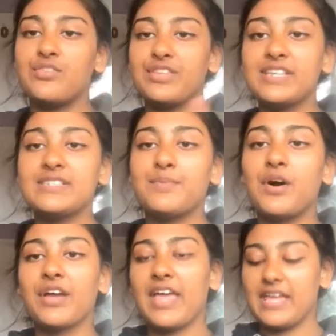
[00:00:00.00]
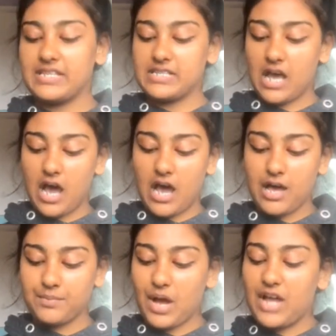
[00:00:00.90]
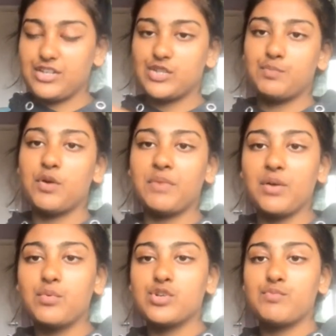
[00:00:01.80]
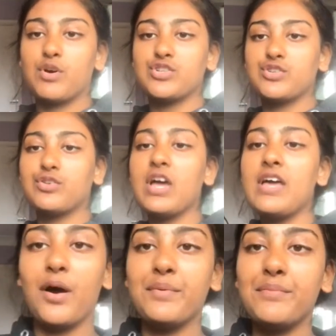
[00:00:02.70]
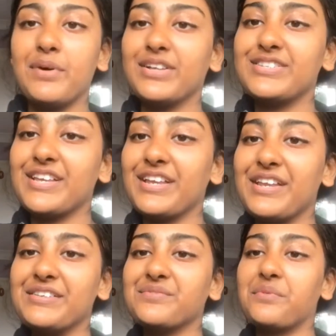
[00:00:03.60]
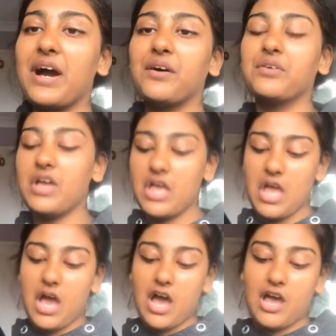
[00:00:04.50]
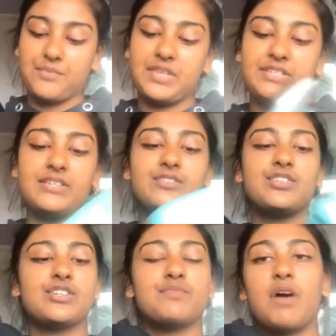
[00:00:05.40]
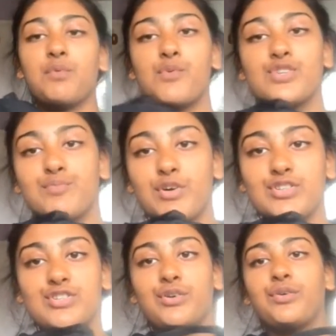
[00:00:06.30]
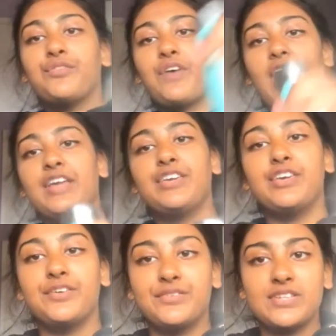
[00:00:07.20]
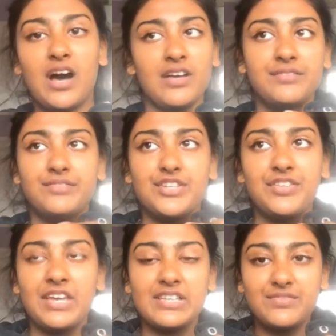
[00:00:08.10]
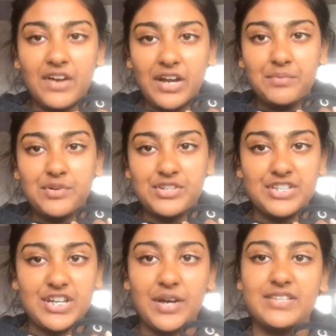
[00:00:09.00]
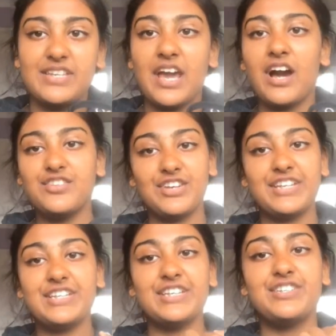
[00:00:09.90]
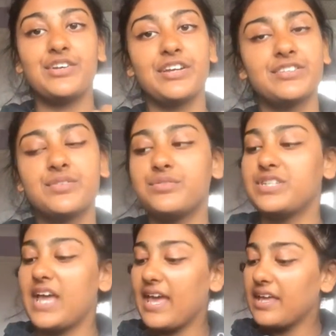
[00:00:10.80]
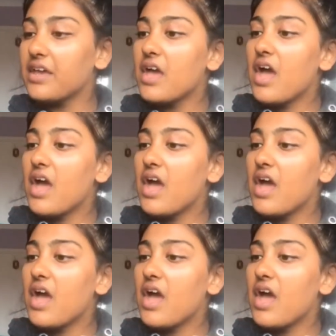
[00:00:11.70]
On this pocket, I just put my water bottle, pop a button as well. This is just my water bottle that I use. I do think it's very important to stay hydrated during school day.